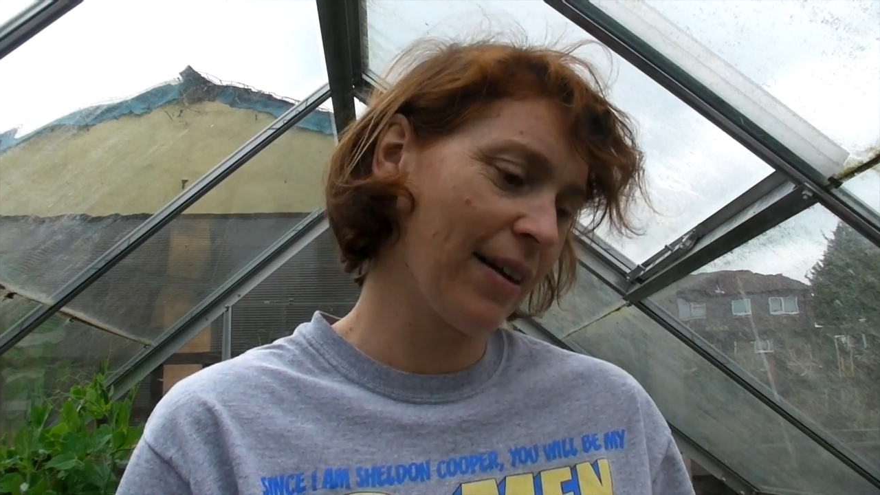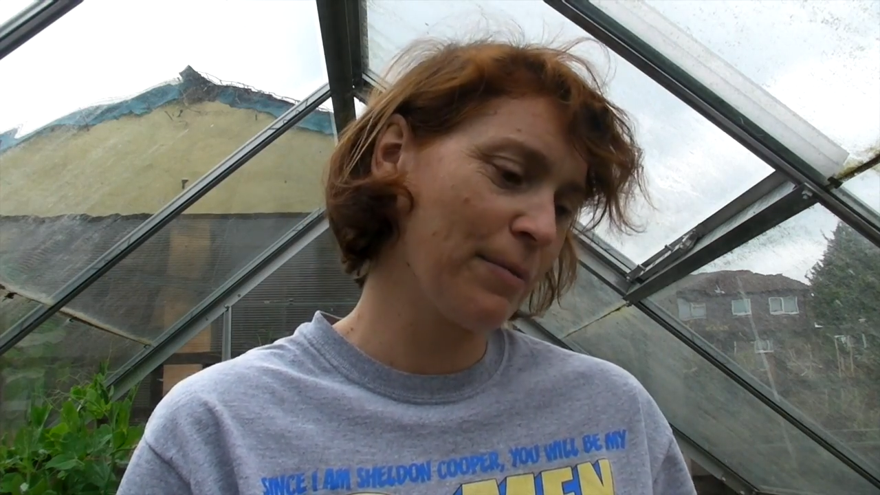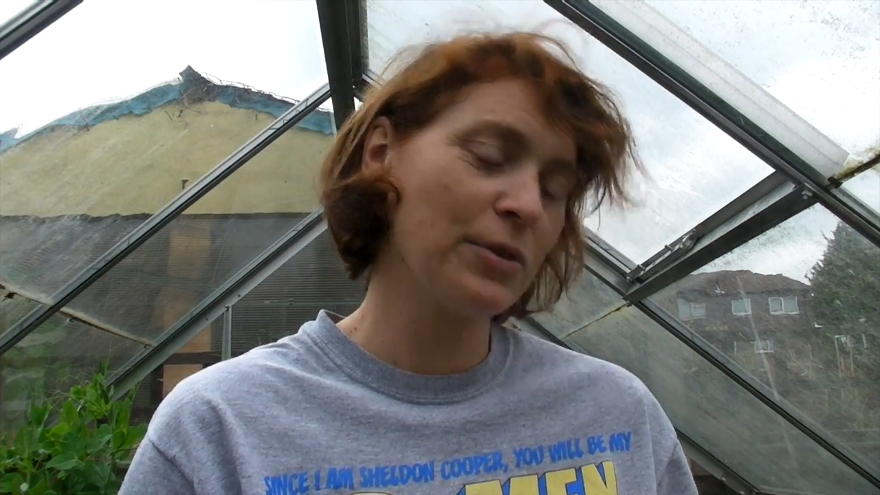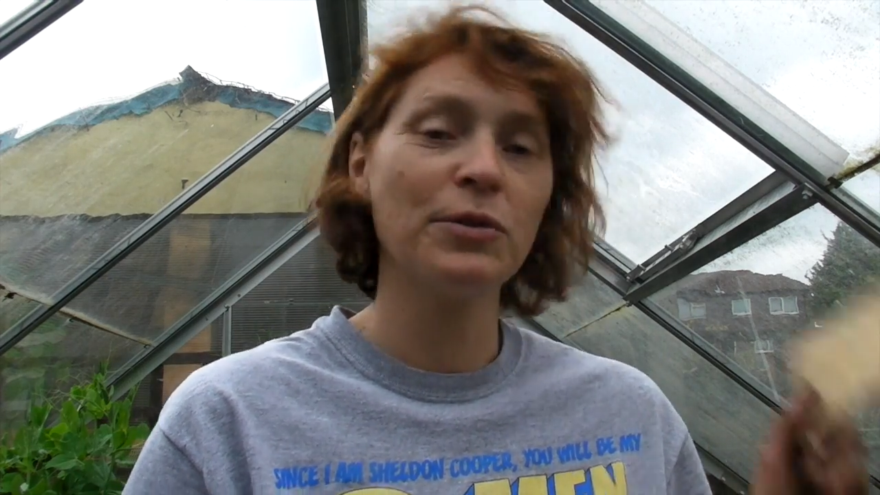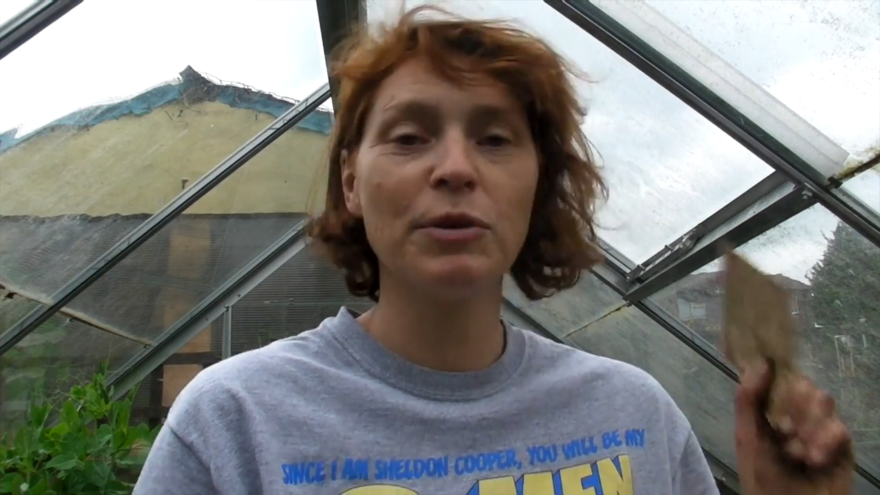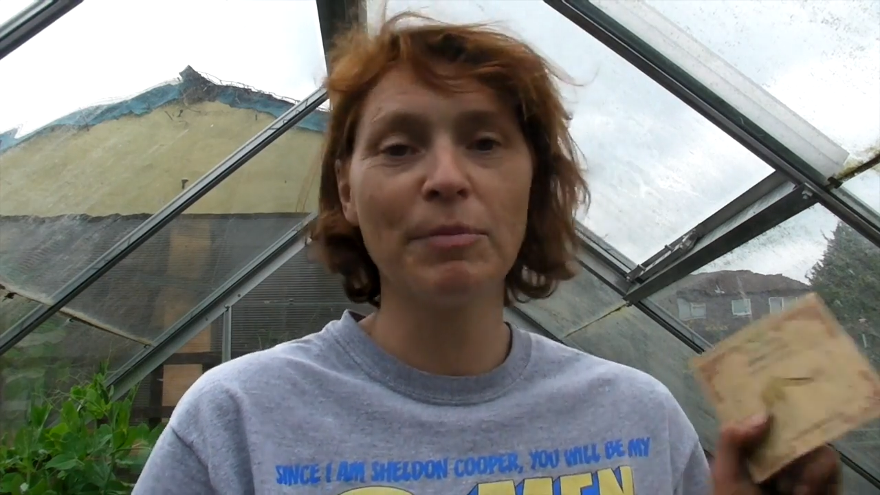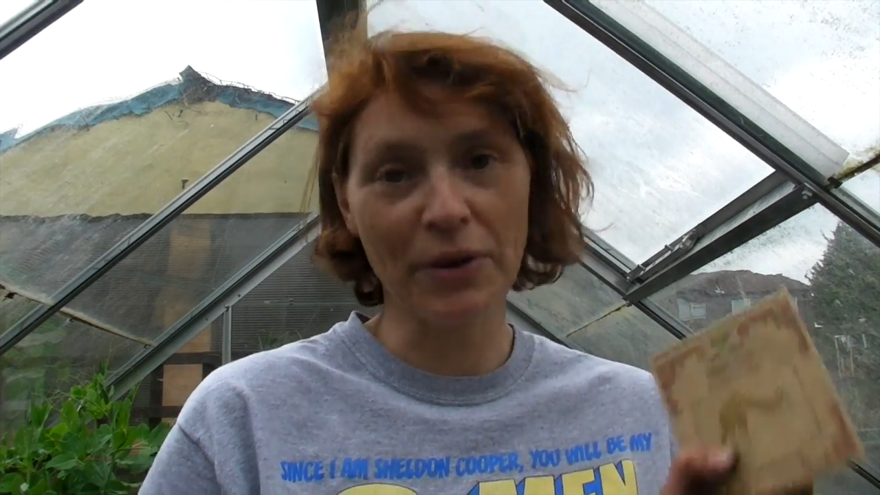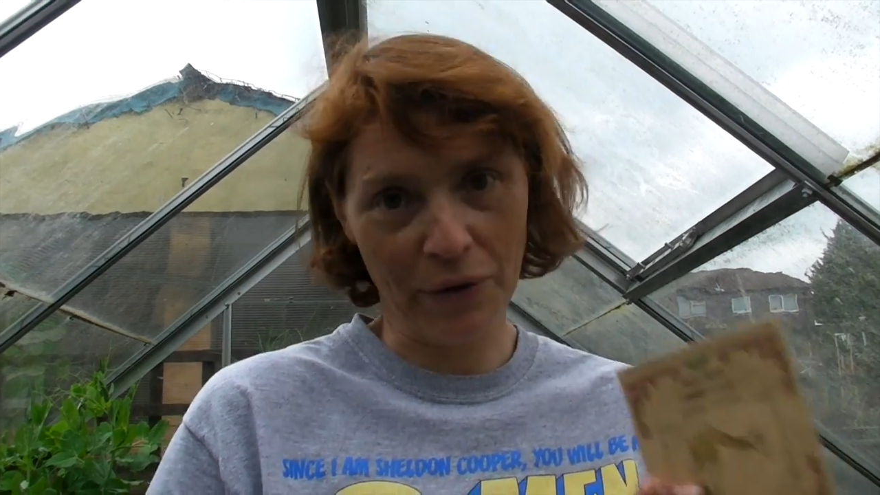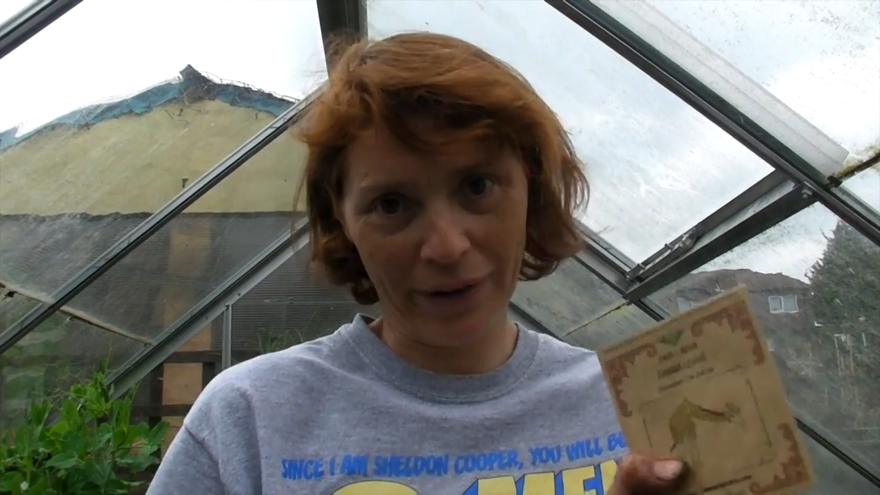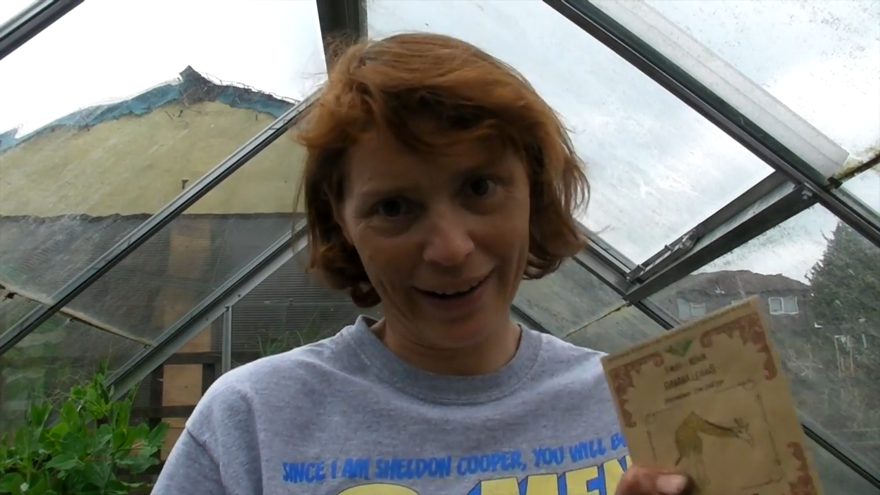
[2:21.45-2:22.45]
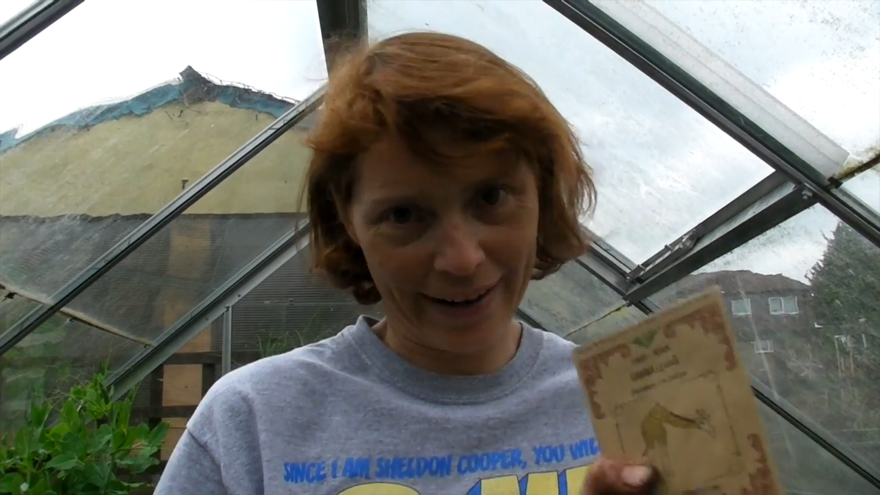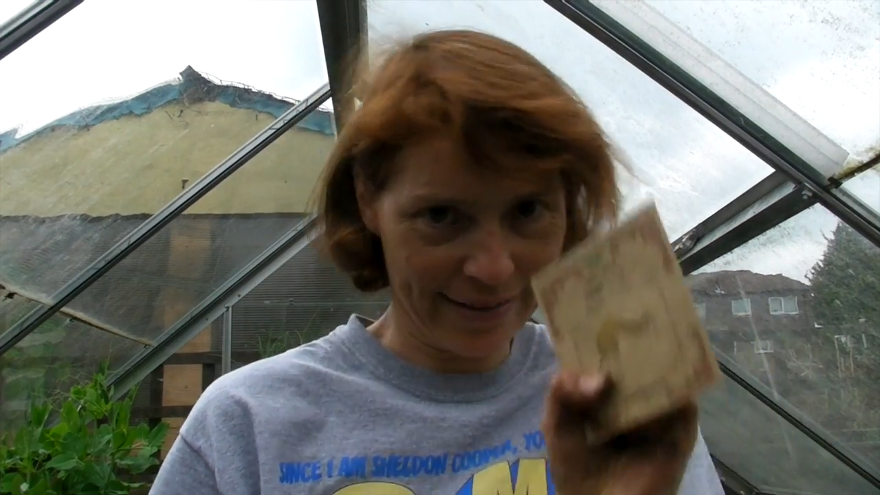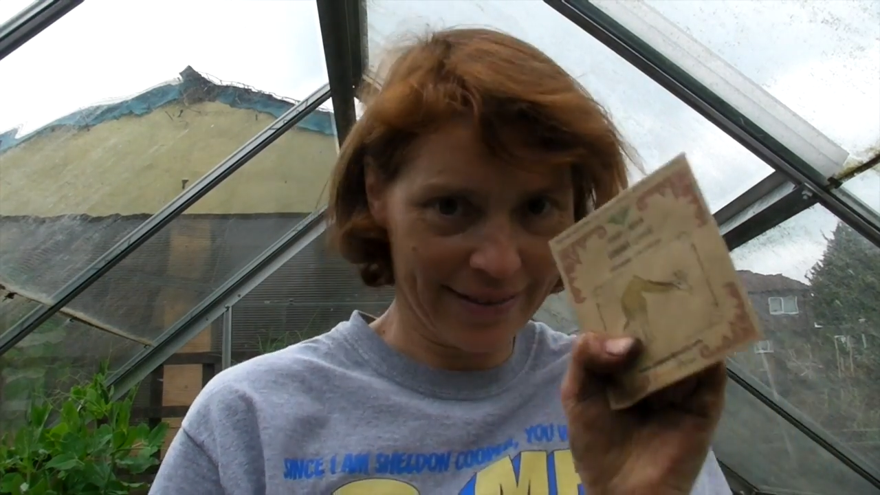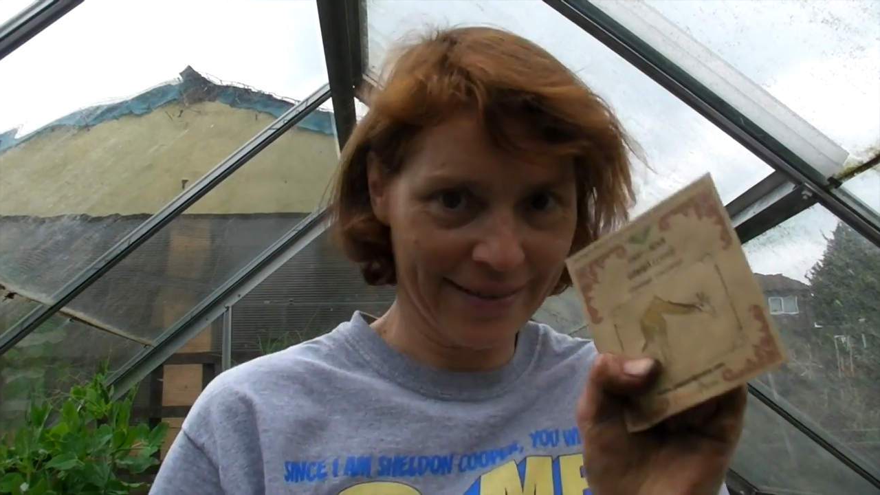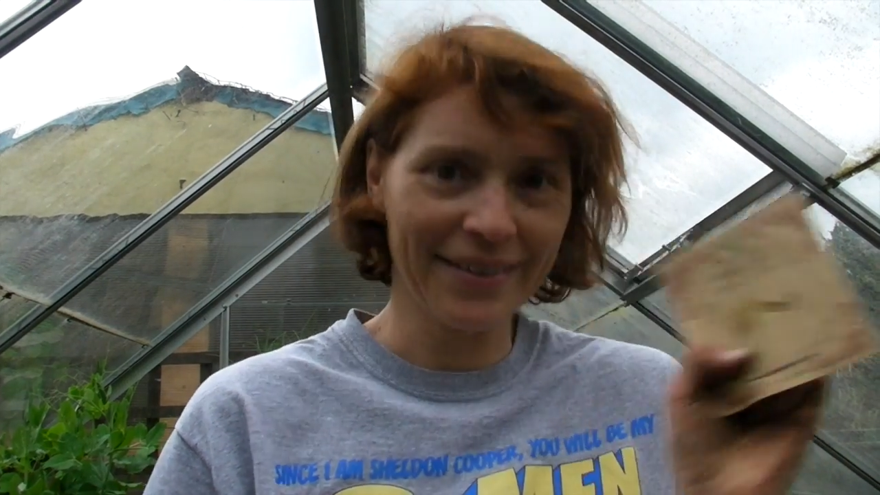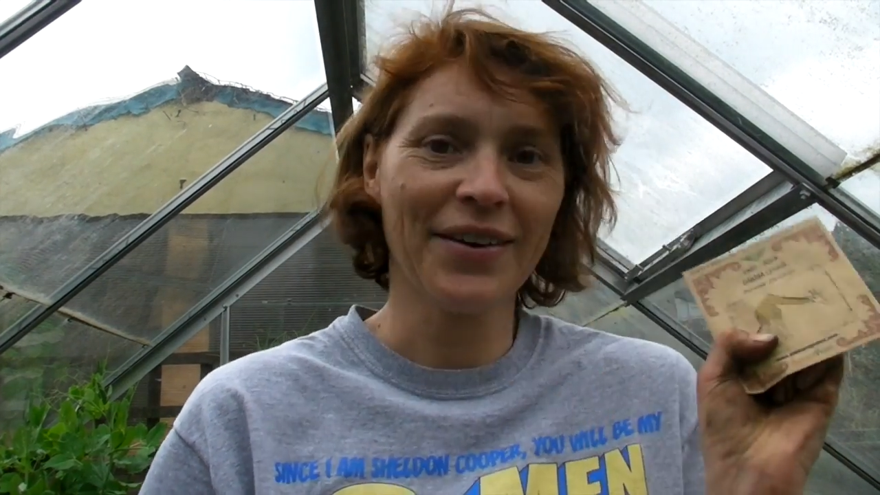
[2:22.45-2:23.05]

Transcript: I will do the banana legs